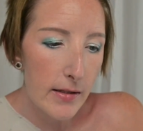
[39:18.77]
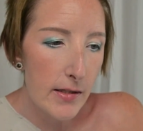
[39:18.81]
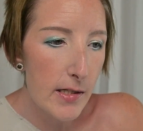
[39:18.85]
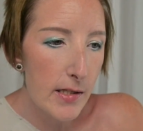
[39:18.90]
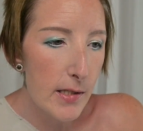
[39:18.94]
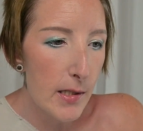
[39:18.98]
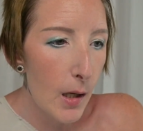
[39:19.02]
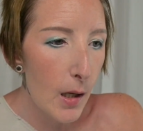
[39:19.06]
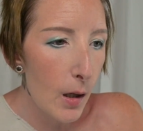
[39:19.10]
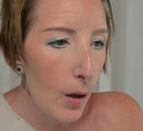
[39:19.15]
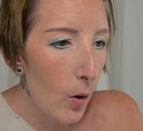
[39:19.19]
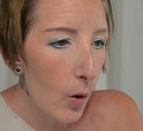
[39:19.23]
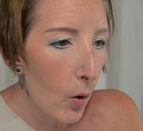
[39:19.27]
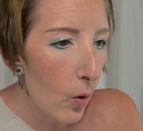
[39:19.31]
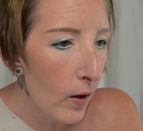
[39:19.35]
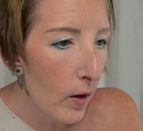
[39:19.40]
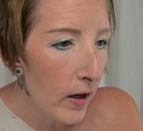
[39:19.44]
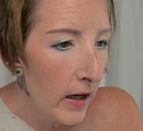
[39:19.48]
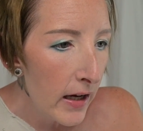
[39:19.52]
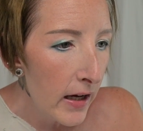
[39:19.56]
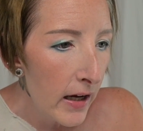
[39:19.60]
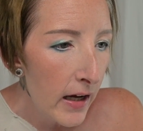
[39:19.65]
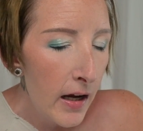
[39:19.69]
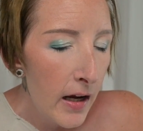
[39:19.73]
So
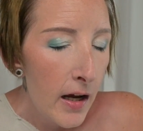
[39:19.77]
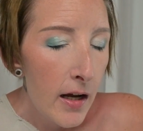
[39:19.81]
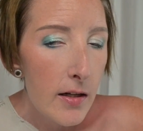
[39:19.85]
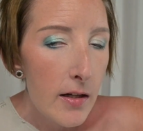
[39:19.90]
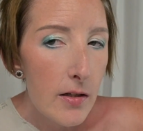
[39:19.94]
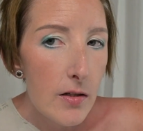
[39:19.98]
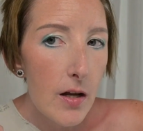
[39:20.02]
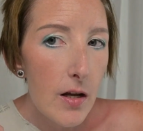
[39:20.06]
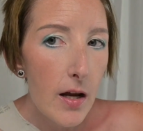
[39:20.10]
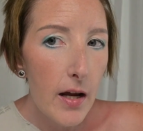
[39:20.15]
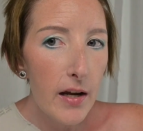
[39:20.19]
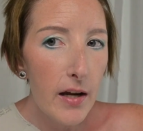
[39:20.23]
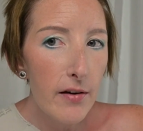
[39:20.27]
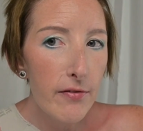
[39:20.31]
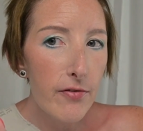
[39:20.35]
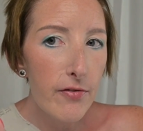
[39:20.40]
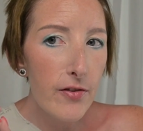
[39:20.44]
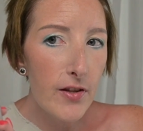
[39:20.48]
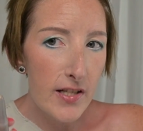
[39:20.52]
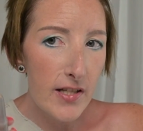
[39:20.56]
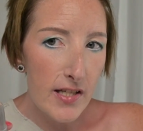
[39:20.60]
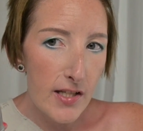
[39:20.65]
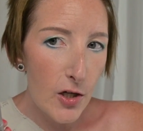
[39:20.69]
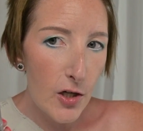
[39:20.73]
if
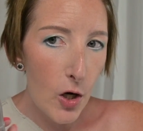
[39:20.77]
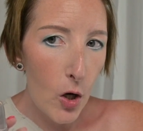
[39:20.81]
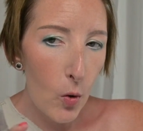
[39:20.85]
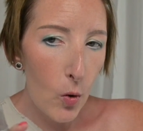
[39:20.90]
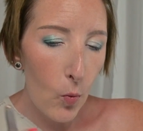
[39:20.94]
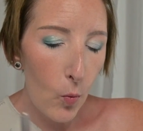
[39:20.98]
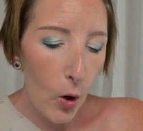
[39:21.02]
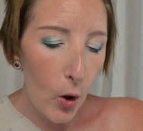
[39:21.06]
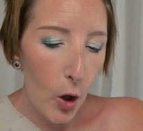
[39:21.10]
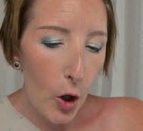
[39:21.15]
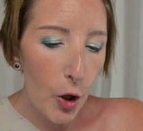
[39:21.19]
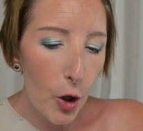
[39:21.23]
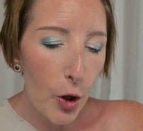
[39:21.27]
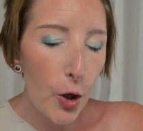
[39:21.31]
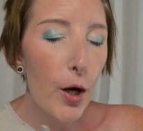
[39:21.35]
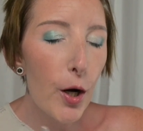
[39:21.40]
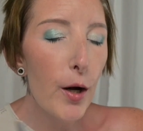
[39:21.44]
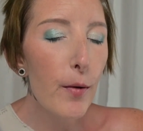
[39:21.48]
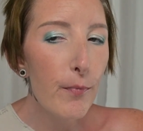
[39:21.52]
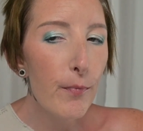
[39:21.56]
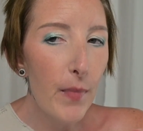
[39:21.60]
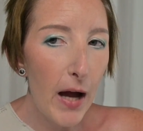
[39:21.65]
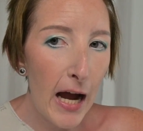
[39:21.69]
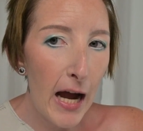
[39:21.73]
this don't work,
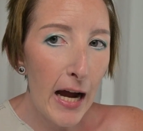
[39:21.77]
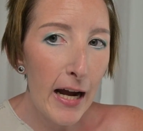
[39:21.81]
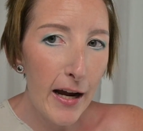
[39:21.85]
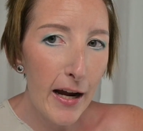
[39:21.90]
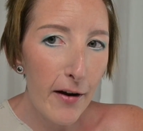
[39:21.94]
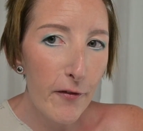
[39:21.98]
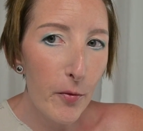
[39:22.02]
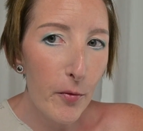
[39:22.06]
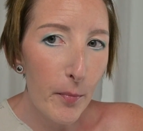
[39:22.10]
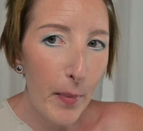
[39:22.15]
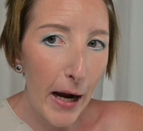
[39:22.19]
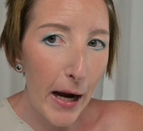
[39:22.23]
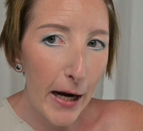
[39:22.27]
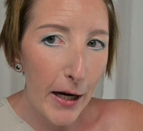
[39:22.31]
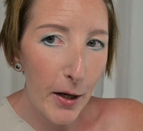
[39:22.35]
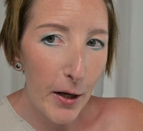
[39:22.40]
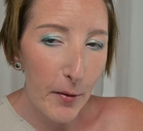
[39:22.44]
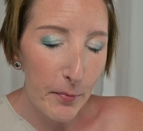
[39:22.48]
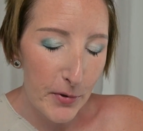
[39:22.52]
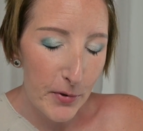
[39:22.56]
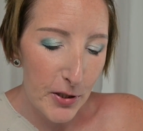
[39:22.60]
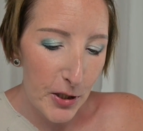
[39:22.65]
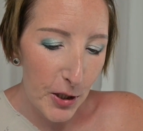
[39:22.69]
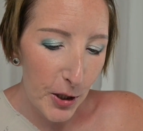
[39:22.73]
I have a
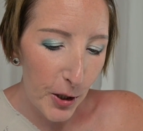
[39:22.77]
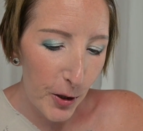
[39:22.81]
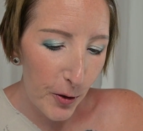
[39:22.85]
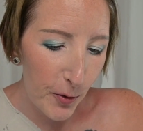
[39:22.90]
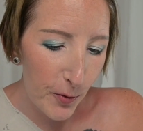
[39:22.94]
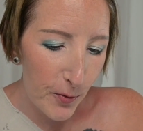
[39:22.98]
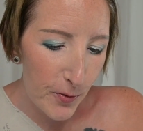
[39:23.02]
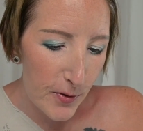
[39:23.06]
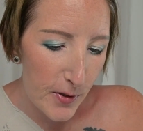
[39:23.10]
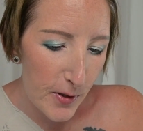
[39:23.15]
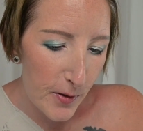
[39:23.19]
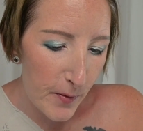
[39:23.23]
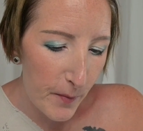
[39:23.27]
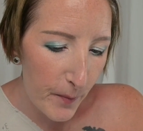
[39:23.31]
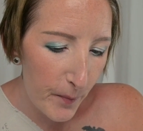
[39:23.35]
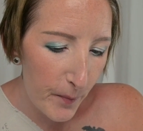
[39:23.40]
backup to use.